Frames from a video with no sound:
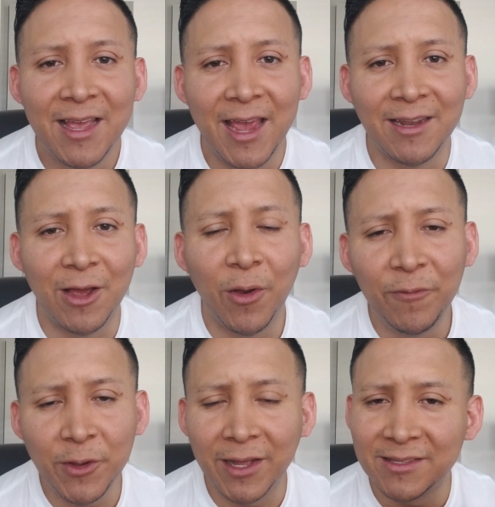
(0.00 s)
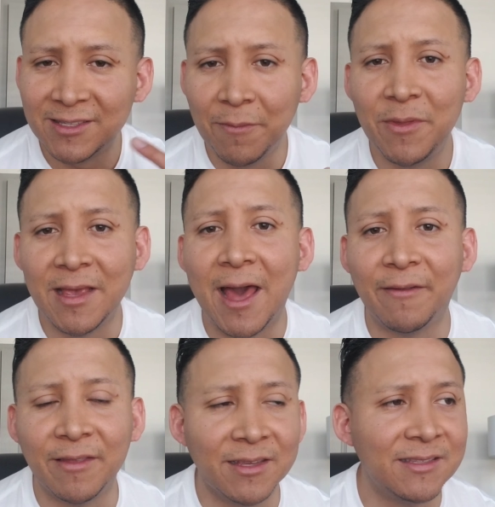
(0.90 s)
and uh, hopefully you got something out
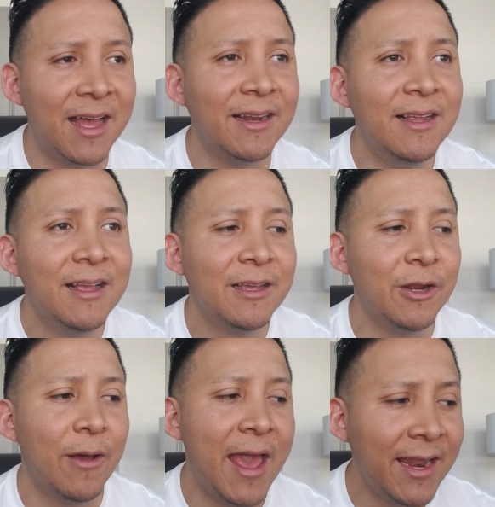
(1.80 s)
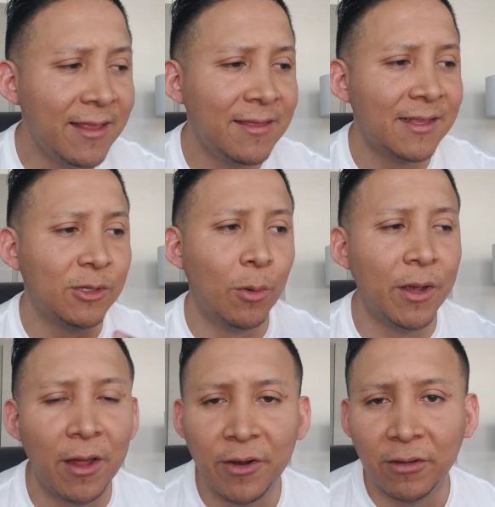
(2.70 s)
of this, that, you know, anything that's going
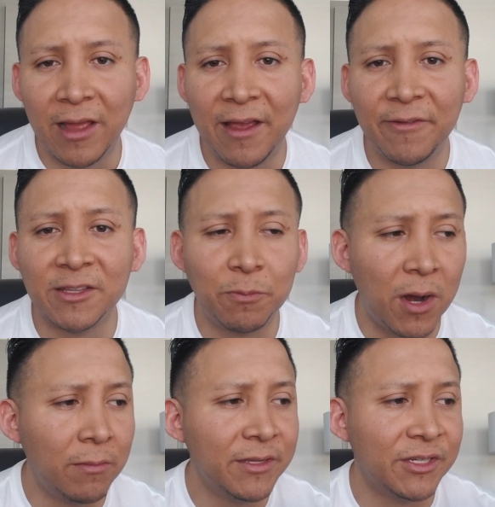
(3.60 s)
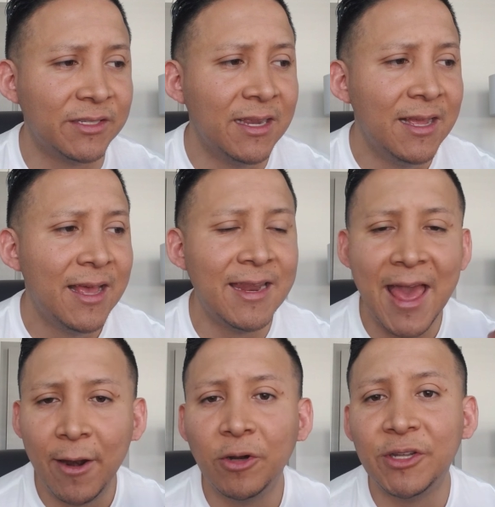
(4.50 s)
on in your life, it's probably just an
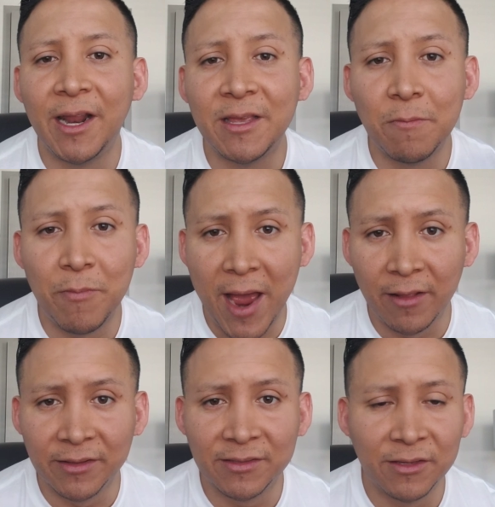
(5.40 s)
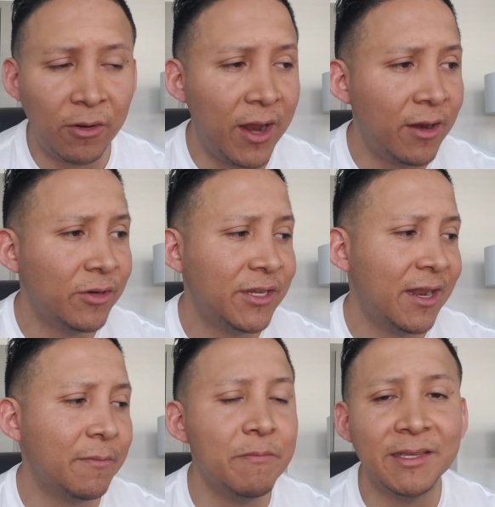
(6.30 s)
energetic imbalance or
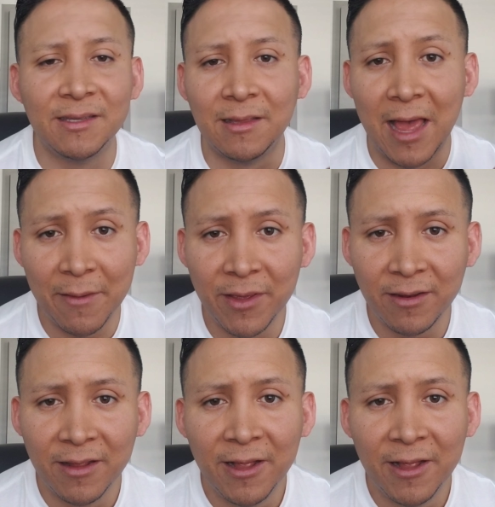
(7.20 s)
energetic misalignment